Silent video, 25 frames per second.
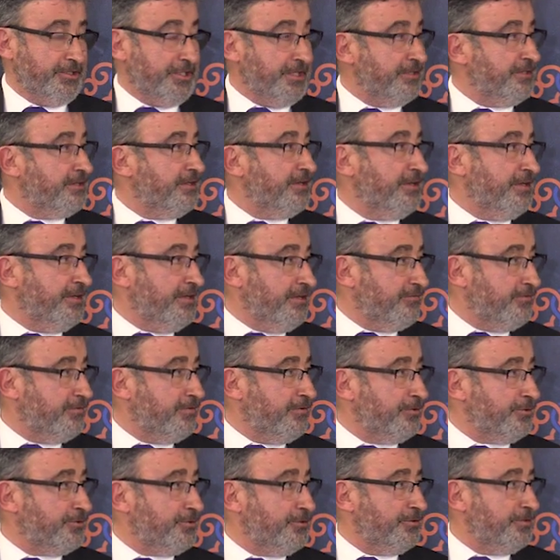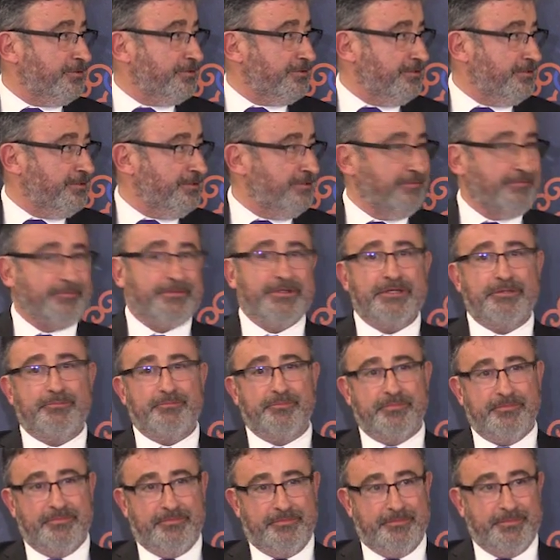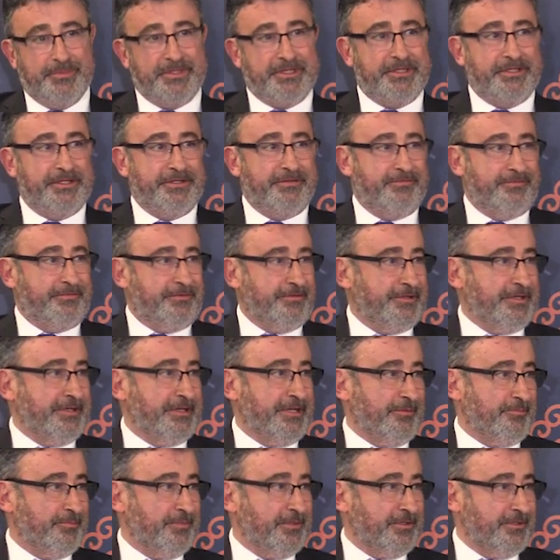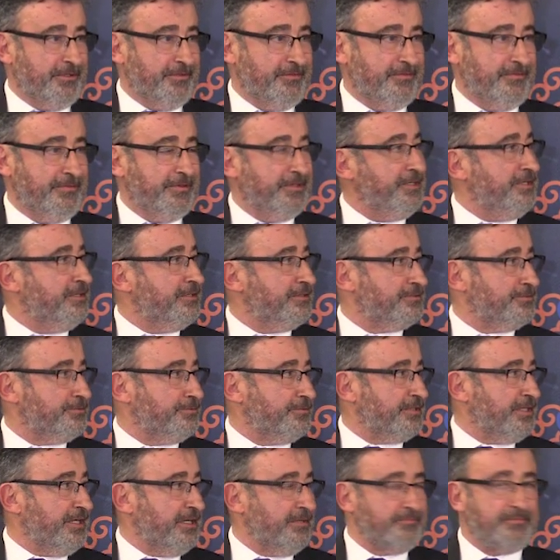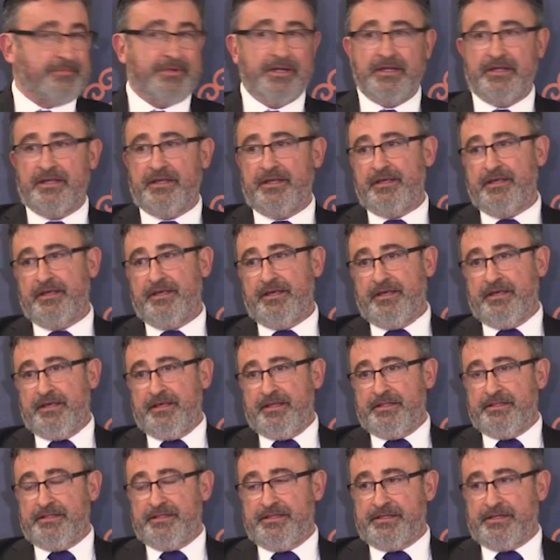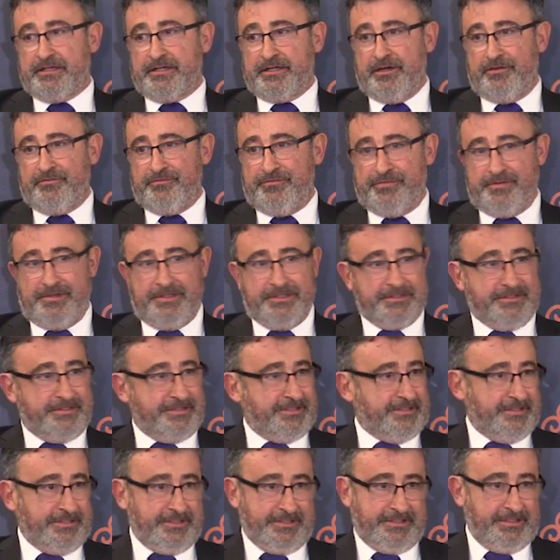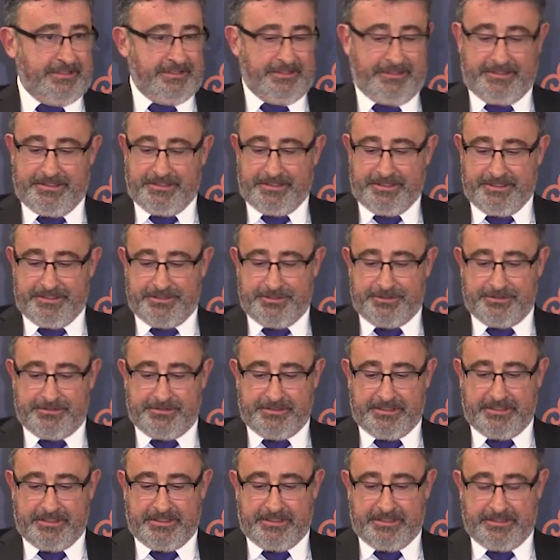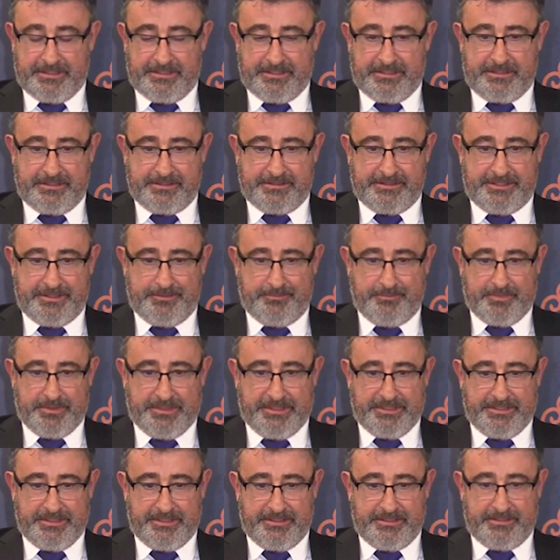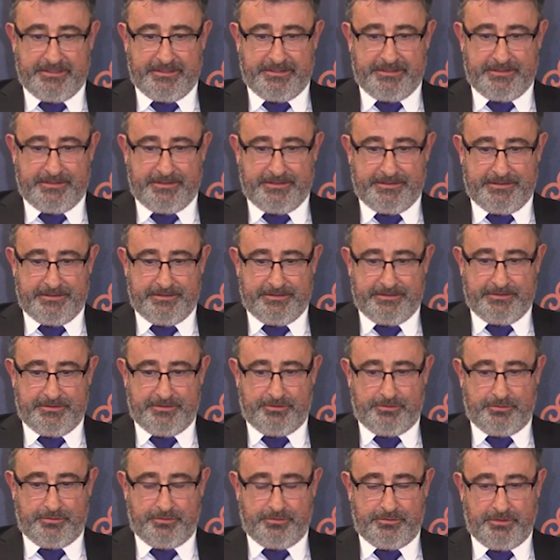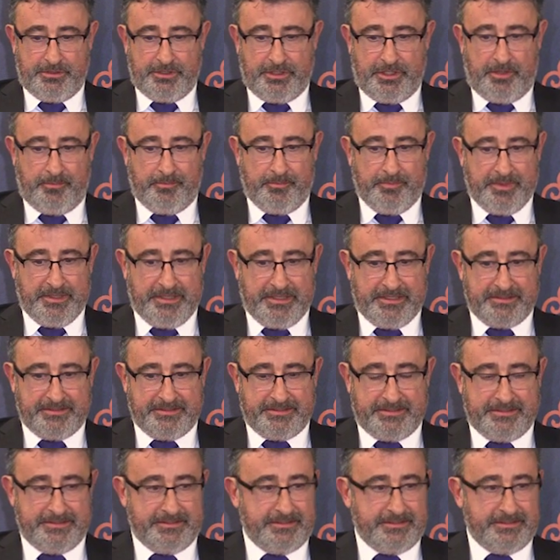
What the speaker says: agenda and unfortunately will be for a number of years to come. Mm-hmm. The conflicts in the region are simply too complex